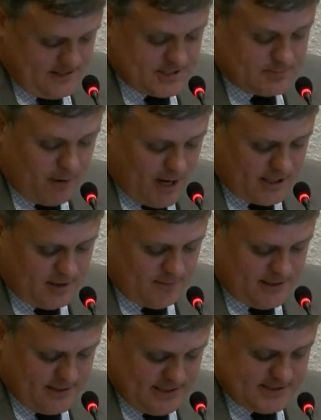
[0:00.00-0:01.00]
This
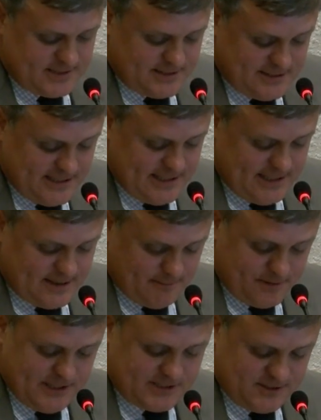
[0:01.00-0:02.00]
monument is
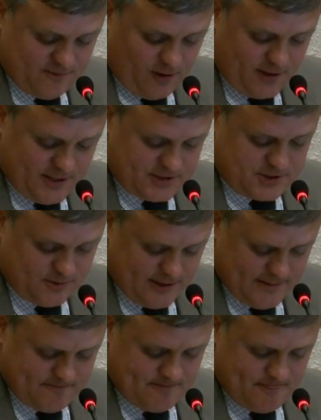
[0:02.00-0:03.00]
indeed a piece of our
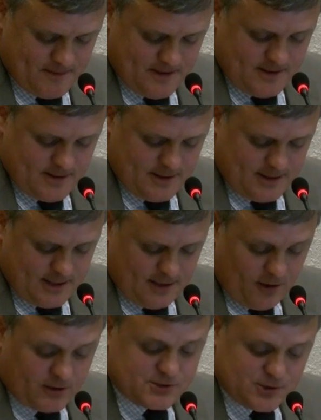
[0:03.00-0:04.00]
history.
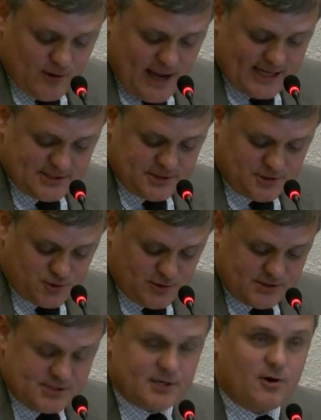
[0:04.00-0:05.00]
It also has
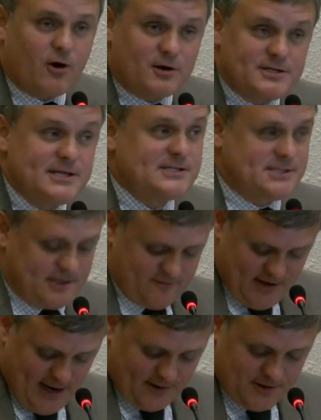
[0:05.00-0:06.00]
intrinsic
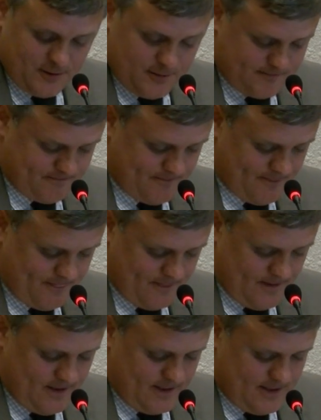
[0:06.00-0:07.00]
artistic value.
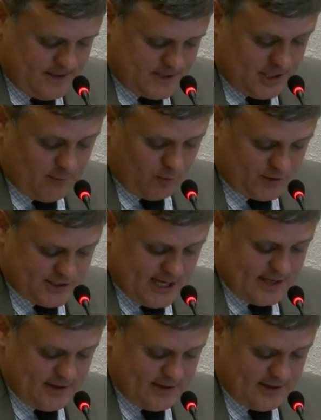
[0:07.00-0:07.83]
In the end, Commissioner